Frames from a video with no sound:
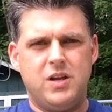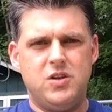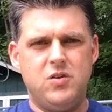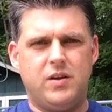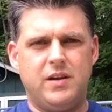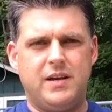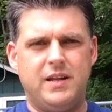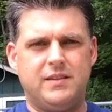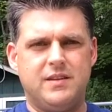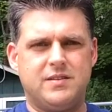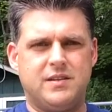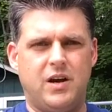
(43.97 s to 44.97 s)
You can get
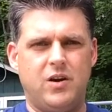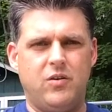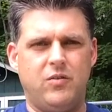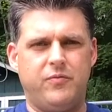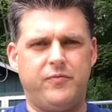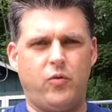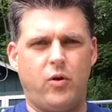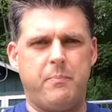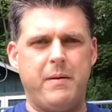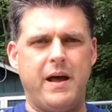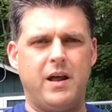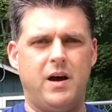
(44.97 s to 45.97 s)
this stove for
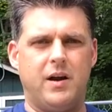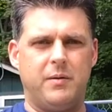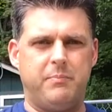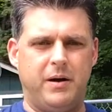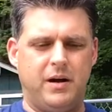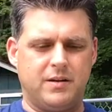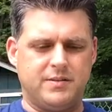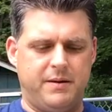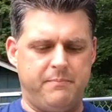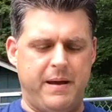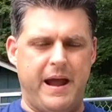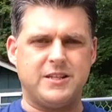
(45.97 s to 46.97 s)
about $100
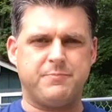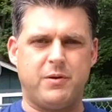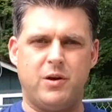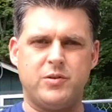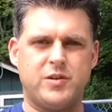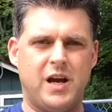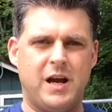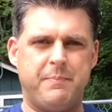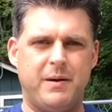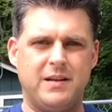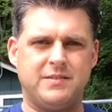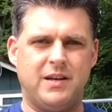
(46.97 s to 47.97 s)
at Bass Pro
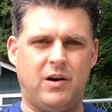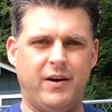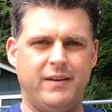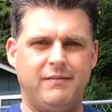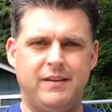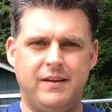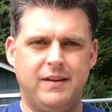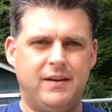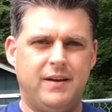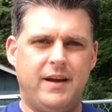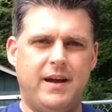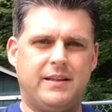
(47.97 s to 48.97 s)
Shop. I saw it
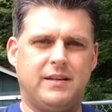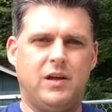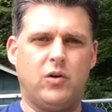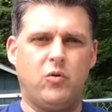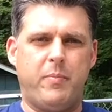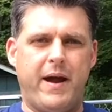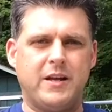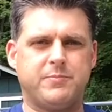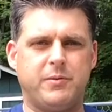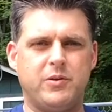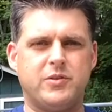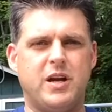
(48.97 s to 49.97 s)
at the local Bass
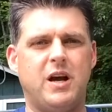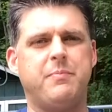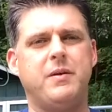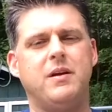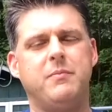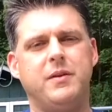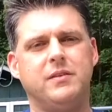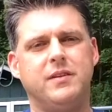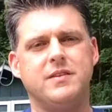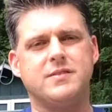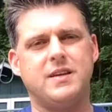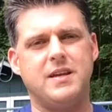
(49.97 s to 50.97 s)
Pro Shop here in Middle
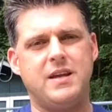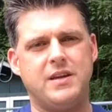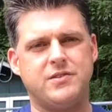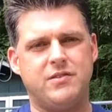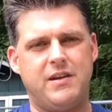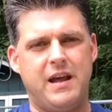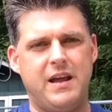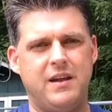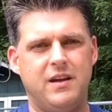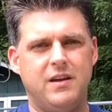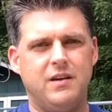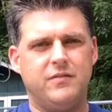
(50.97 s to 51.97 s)
Tennessee yesterday
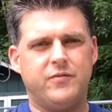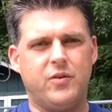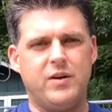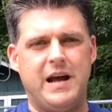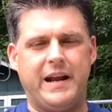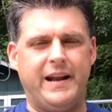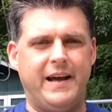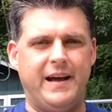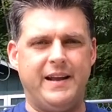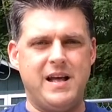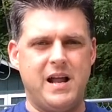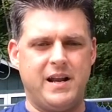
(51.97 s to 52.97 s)
for
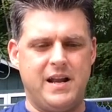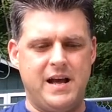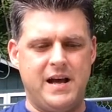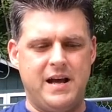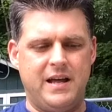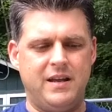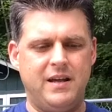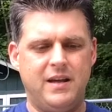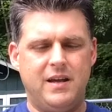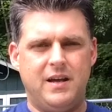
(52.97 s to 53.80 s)
$99.99.